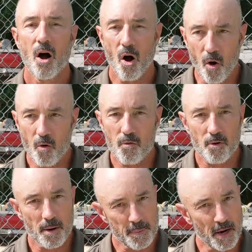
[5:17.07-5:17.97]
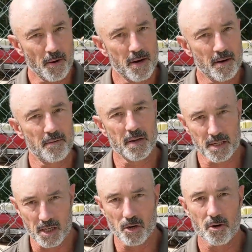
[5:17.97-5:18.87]
over a period of a
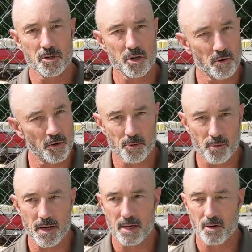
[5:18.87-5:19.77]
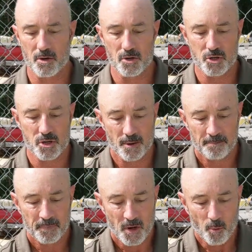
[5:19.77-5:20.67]
year or 2 or 3 years
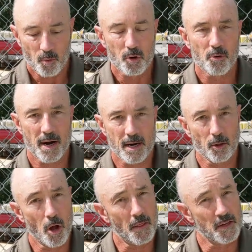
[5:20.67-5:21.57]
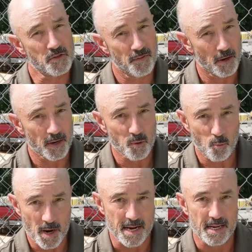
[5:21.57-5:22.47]
will create a lawn that's very
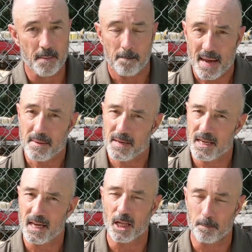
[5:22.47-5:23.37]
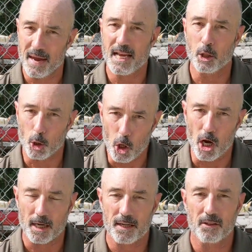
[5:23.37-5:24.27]
weak. It may
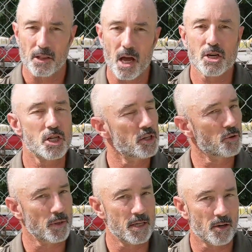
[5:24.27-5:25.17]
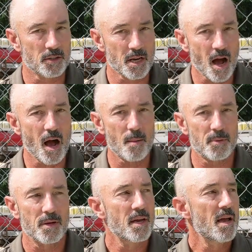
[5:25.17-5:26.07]
look lush and green on
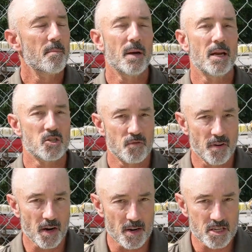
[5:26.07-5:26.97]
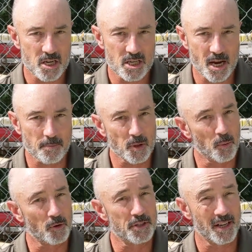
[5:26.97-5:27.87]
top, but it's very
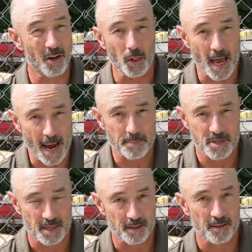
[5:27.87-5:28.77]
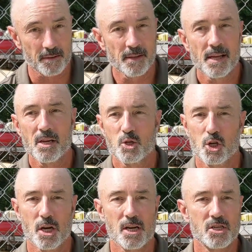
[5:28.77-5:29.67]
susceptible to collapsing
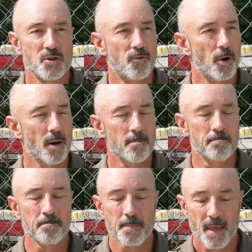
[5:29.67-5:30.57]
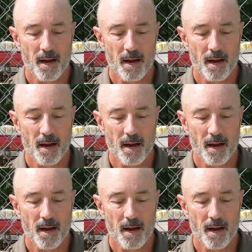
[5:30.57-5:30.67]
just from